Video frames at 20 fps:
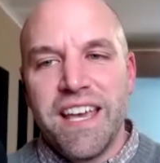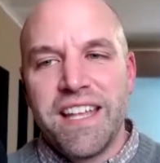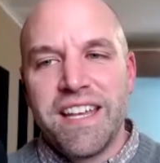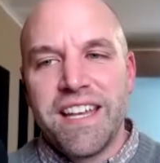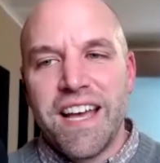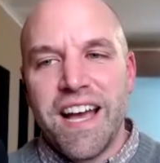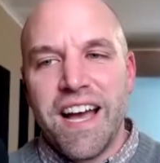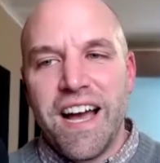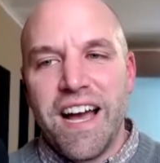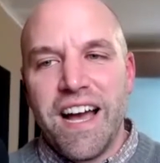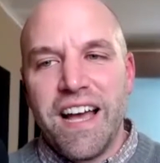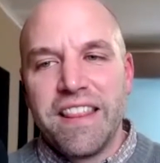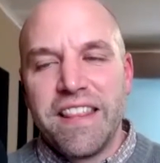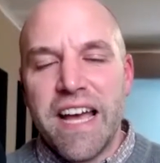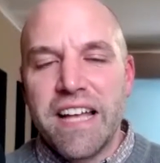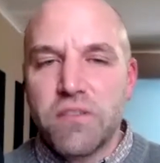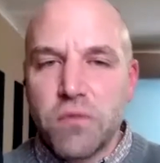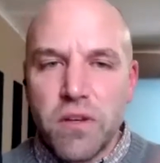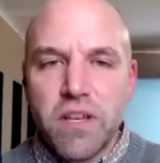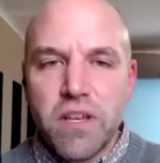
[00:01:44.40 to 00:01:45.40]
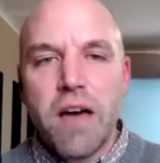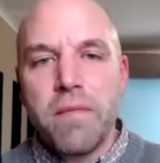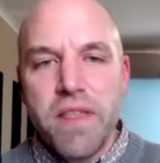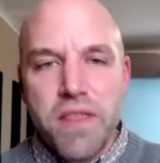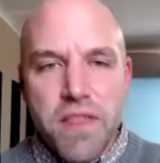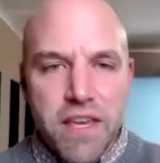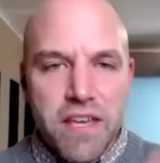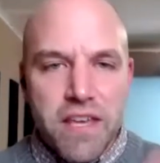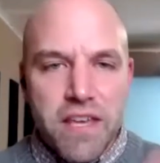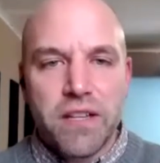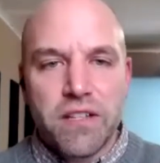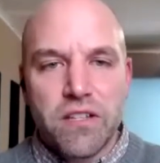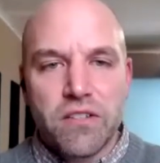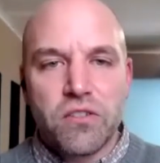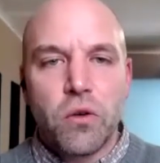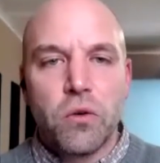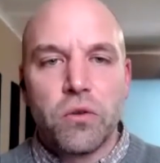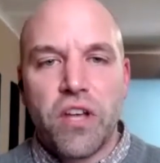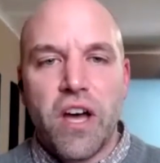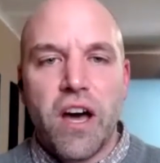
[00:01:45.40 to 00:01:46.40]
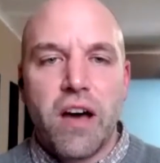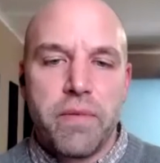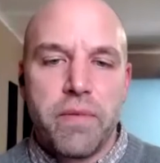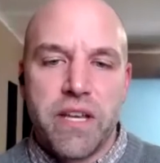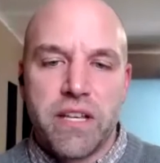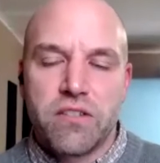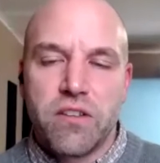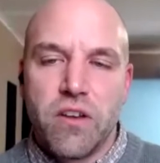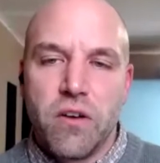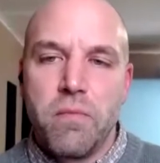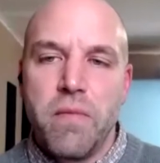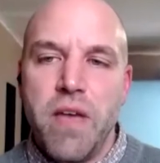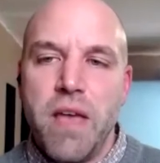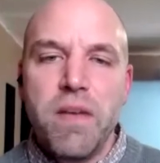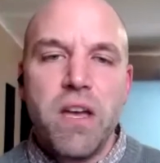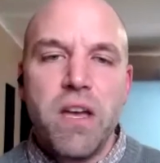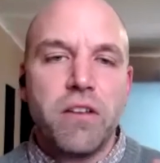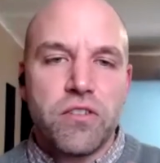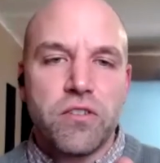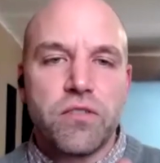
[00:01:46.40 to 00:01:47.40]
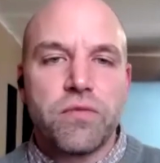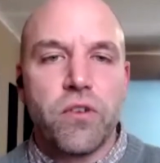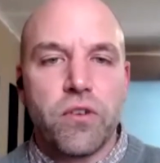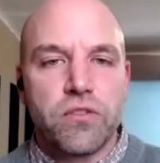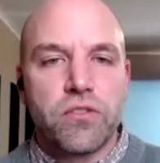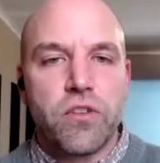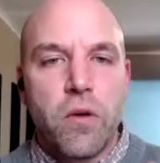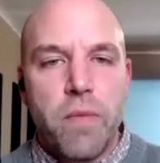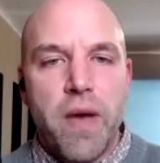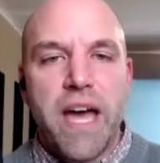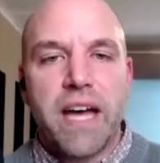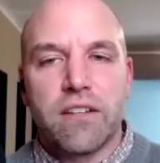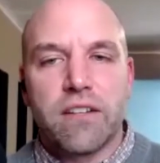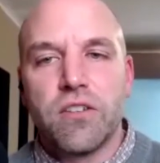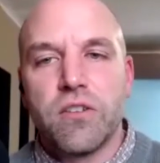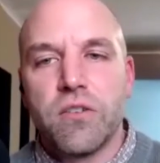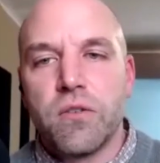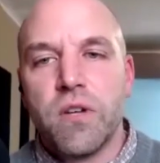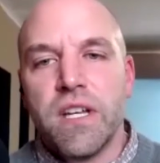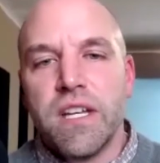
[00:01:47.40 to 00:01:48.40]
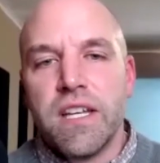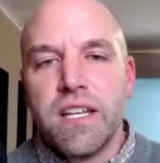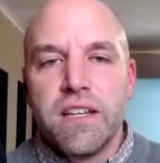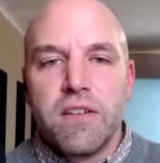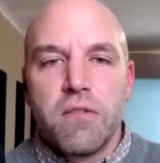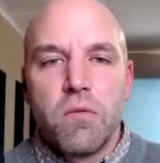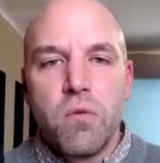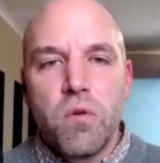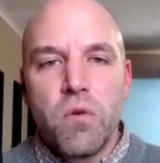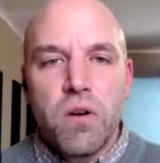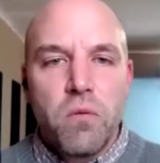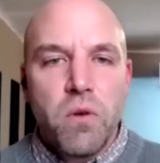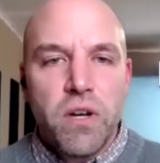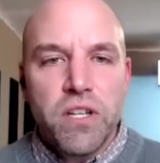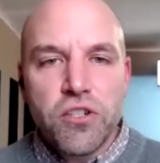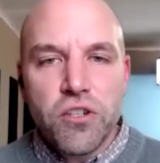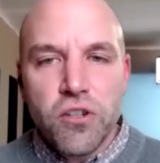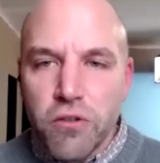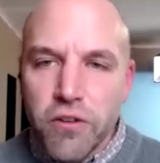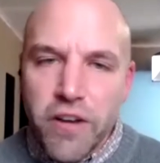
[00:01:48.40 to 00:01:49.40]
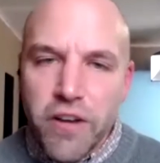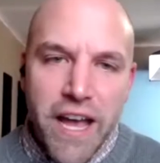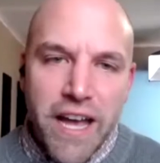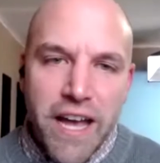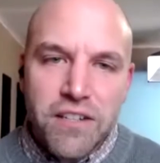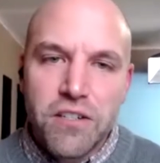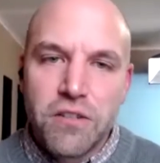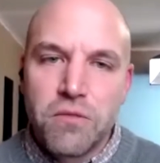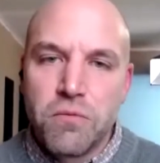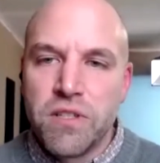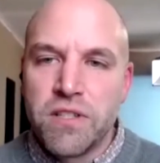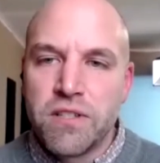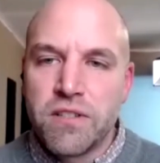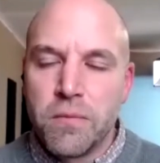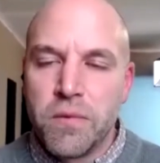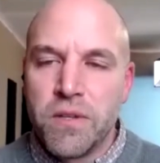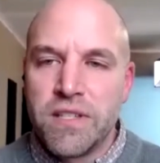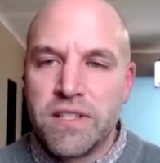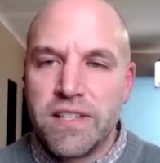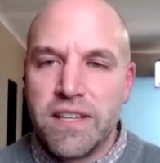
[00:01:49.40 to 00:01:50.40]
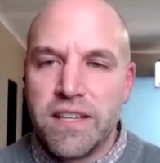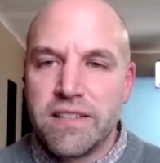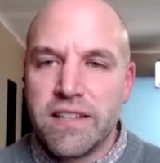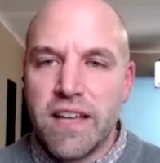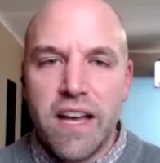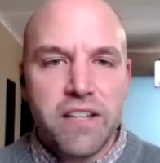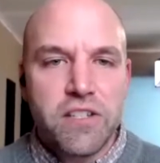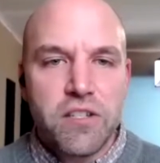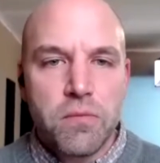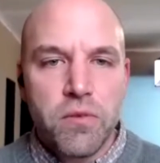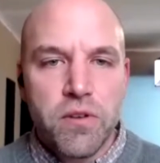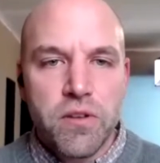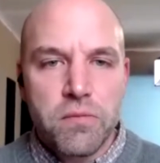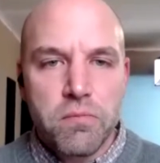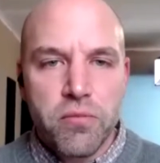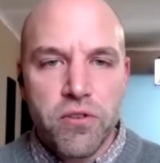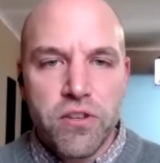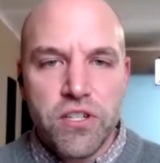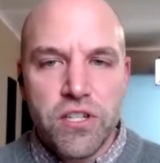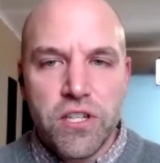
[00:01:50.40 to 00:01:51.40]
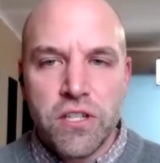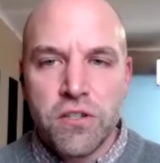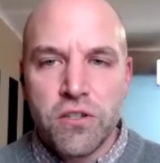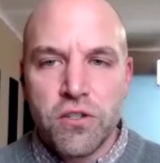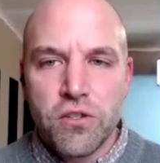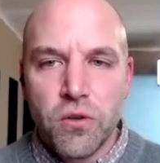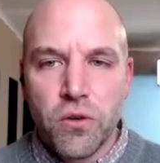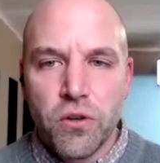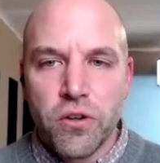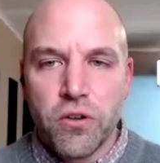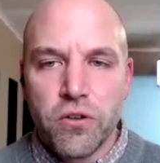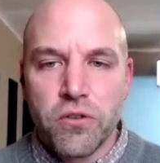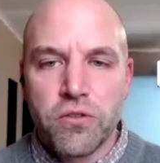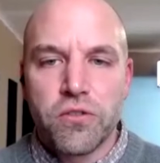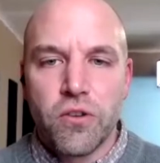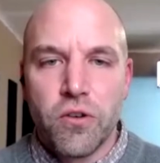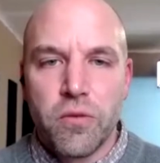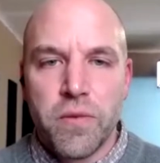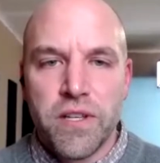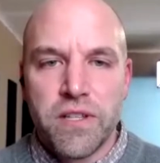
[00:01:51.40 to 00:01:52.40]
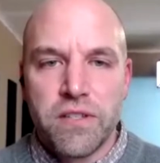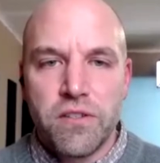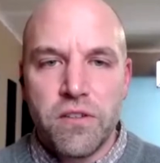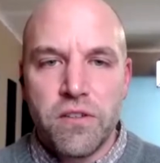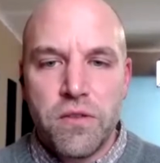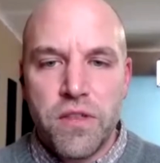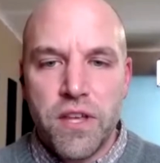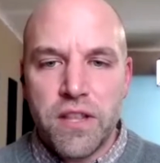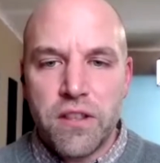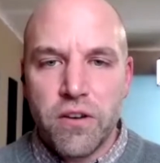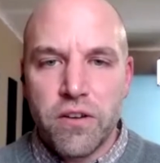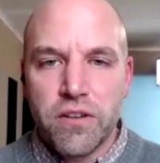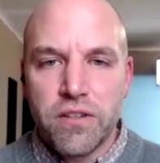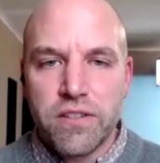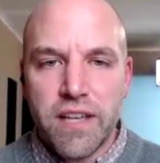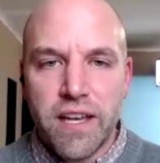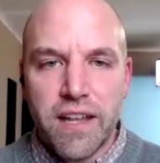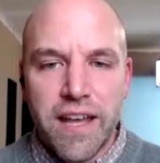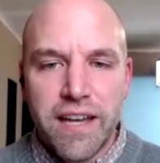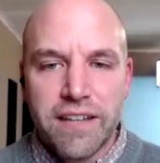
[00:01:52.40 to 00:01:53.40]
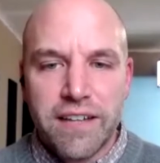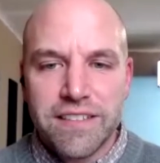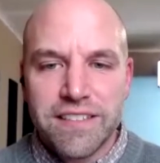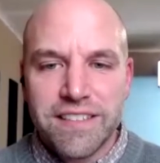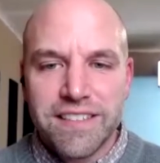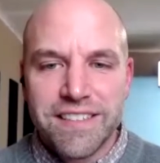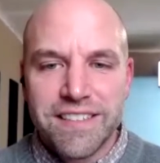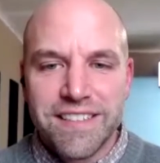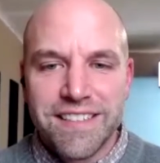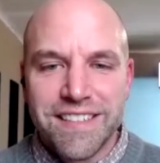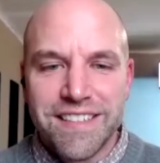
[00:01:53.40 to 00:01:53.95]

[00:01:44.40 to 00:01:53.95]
and that's what got me thinking about this whole topic. So maybe I'll just first go back to wh- what's your reaction when someone says, I should be preaching shorter sermons? Do you think they're a sellout?